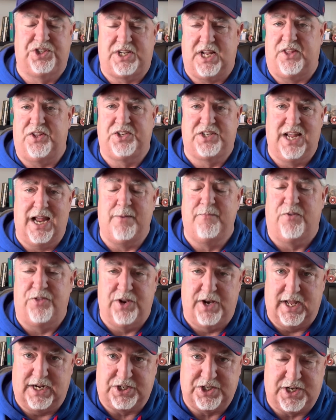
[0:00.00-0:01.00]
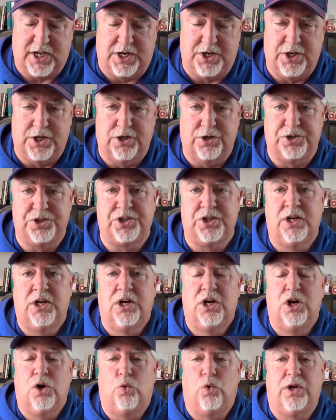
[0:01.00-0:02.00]
stay the same for the next 10 years,
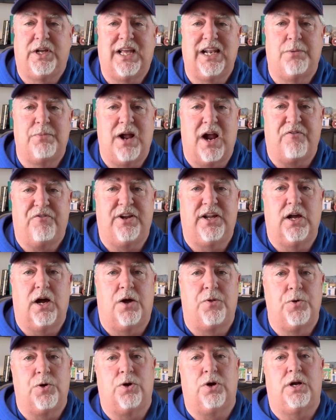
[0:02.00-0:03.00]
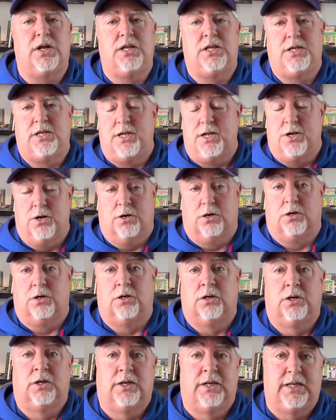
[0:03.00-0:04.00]
we'll get him every other
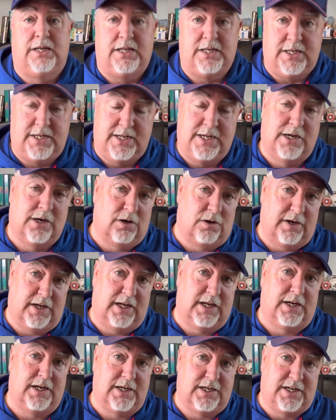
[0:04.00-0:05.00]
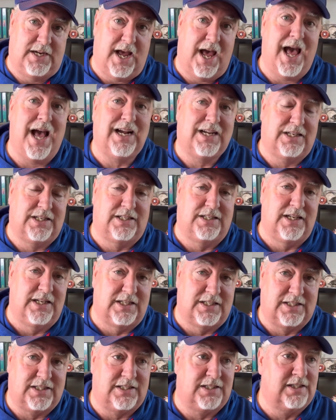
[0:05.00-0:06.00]
year here in
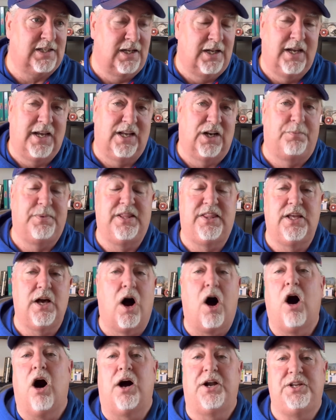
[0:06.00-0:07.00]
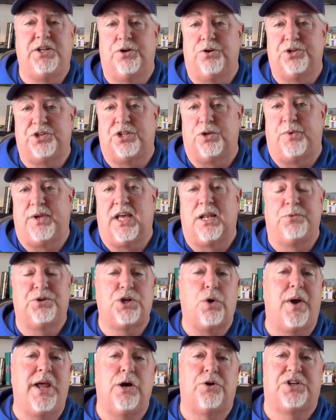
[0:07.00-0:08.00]
Texas. It'll be the odd years that we get him.
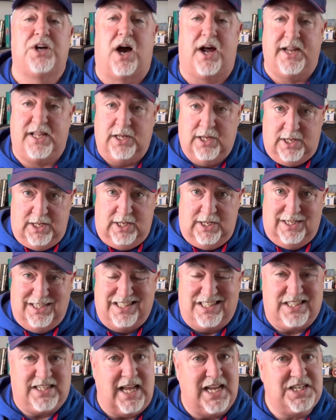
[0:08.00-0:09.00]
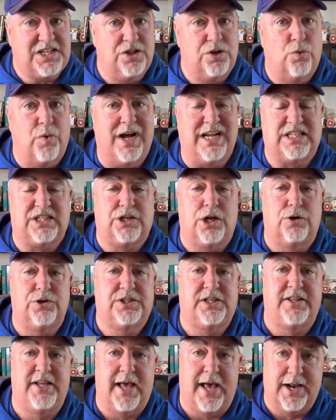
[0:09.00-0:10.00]
Shohei Ohtani stays in the West,
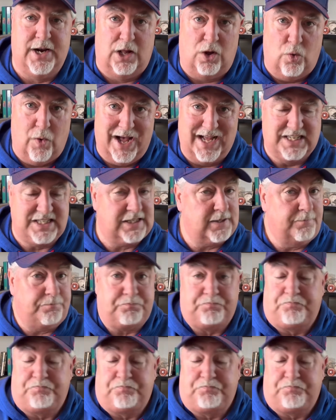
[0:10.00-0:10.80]
goes to the NL West.